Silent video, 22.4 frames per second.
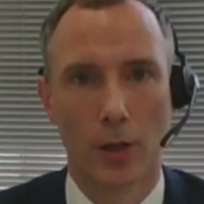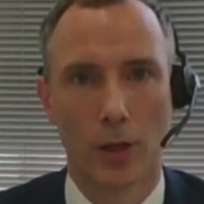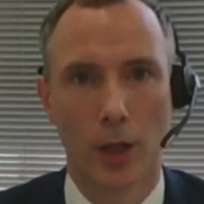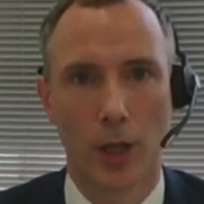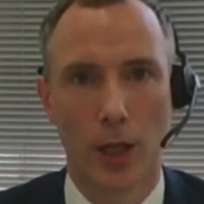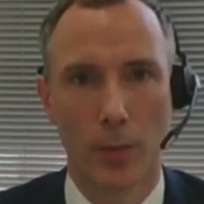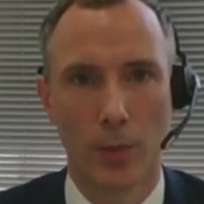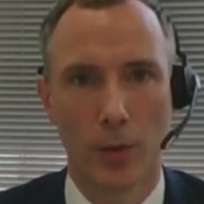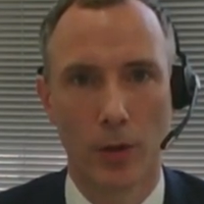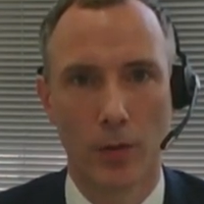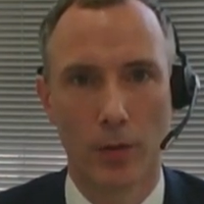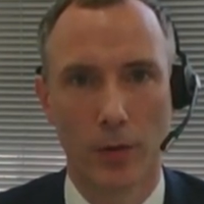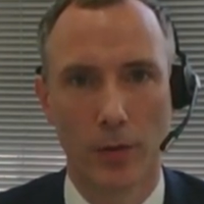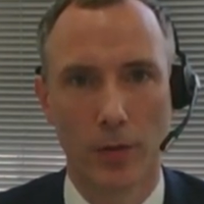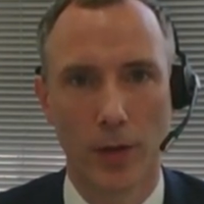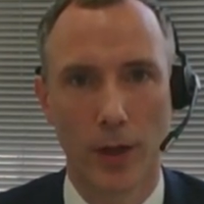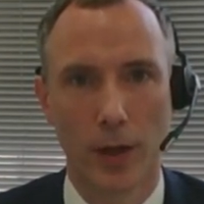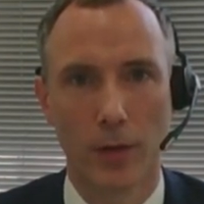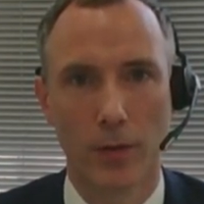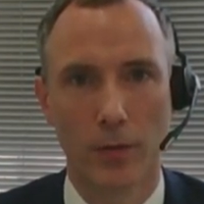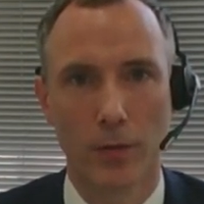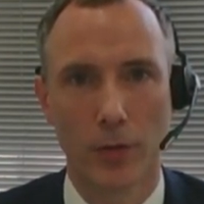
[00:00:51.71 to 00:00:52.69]
type of
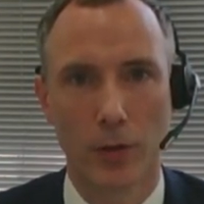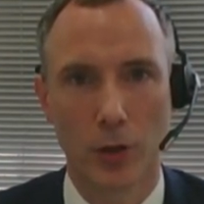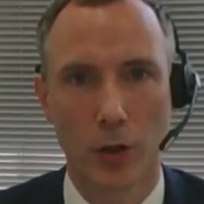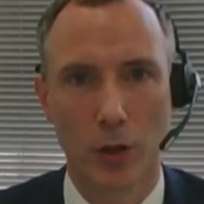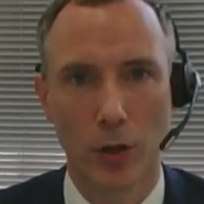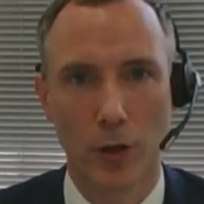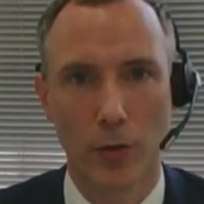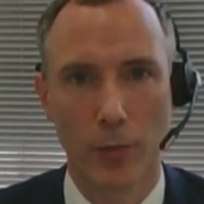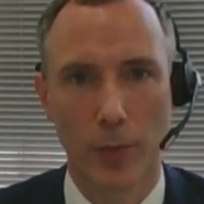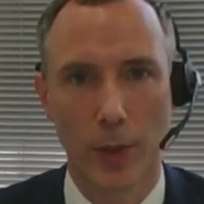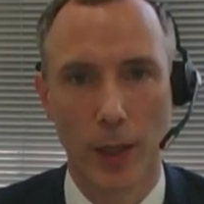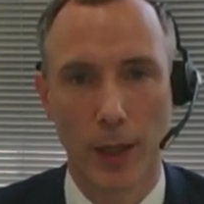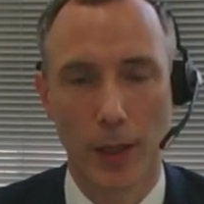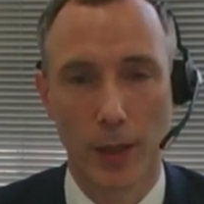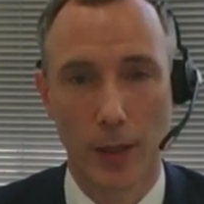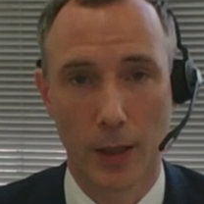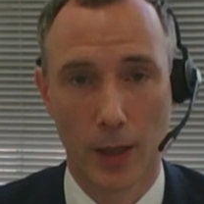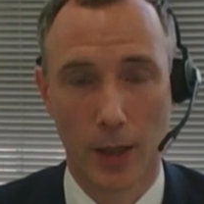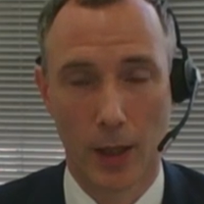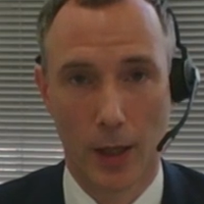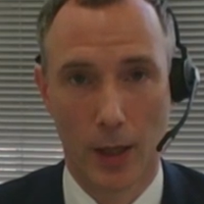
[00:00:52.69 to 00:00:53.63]
event for SoftBank.